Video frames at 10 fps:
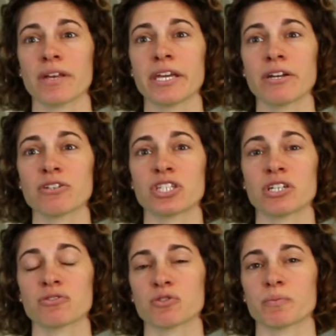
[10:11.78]
that he or she
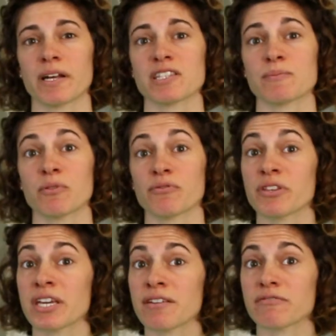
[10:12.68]
is responsible for
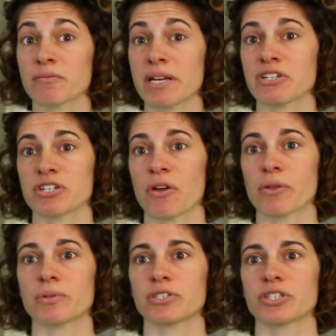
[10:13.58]
the information on
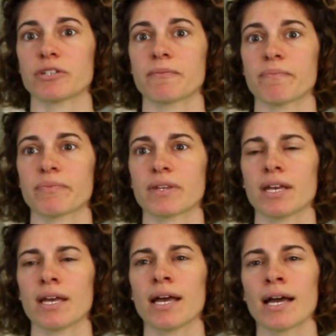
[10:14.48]
the return.
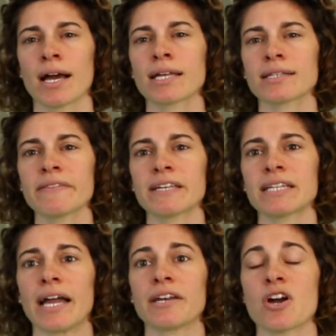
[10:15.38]
Let the
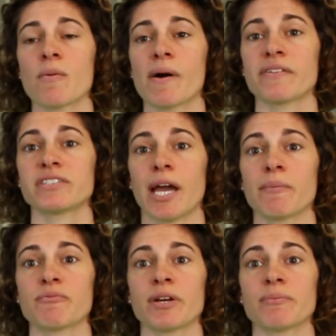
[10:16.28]
client know about the
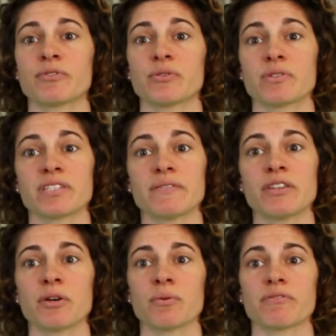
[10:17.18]
time frame for
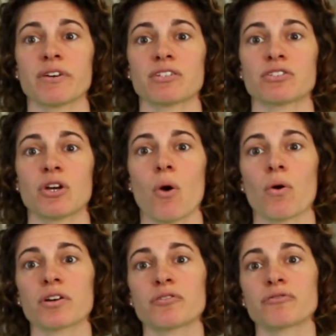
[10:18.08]
receiving their refund
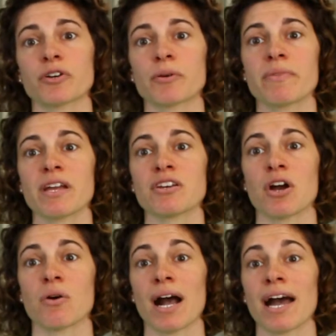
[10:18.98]
or confirm they
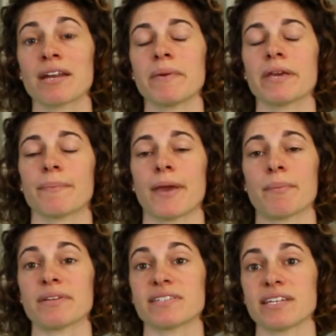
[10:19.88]
know how to make a
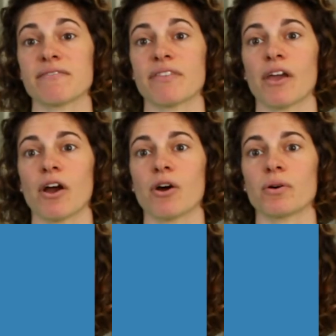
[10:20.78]
payment if they owe.